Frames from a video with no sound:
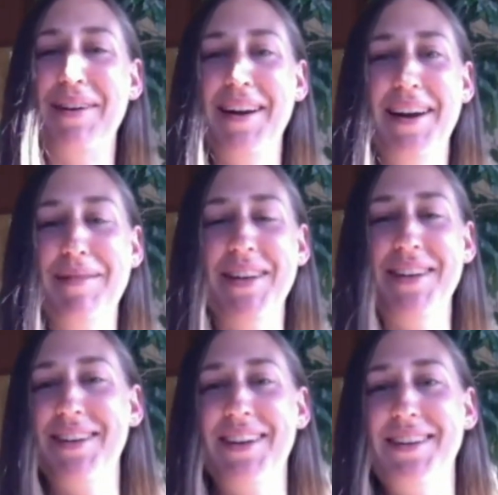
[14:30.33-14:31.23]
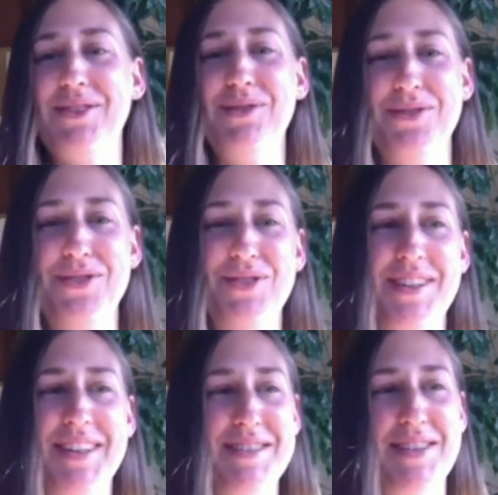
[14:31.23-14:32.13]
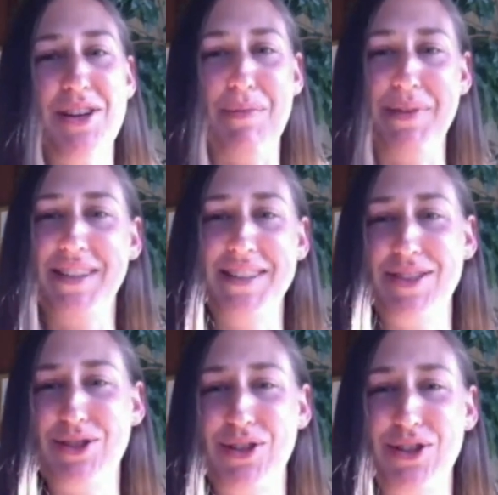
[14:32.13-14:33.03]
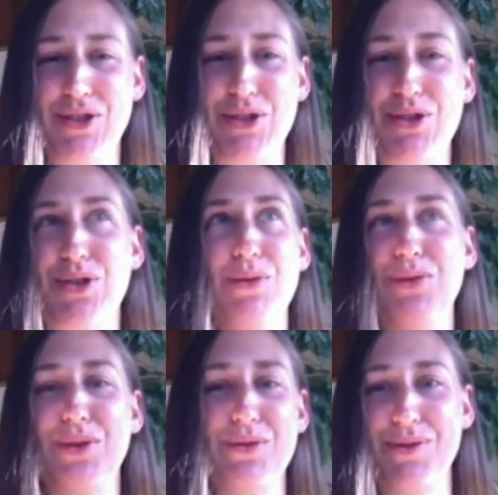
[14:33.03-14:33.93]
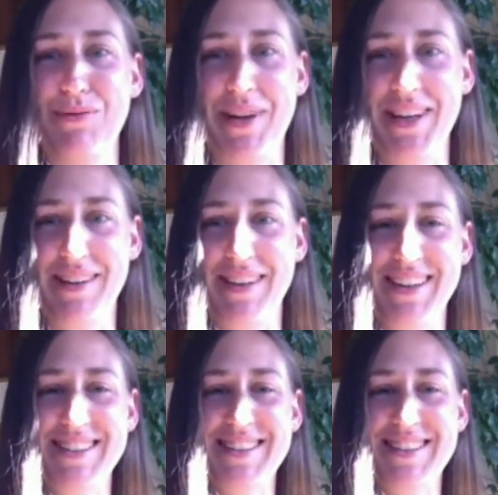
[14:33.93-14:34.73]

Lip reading: I mean, it's a topic that stirs so many things.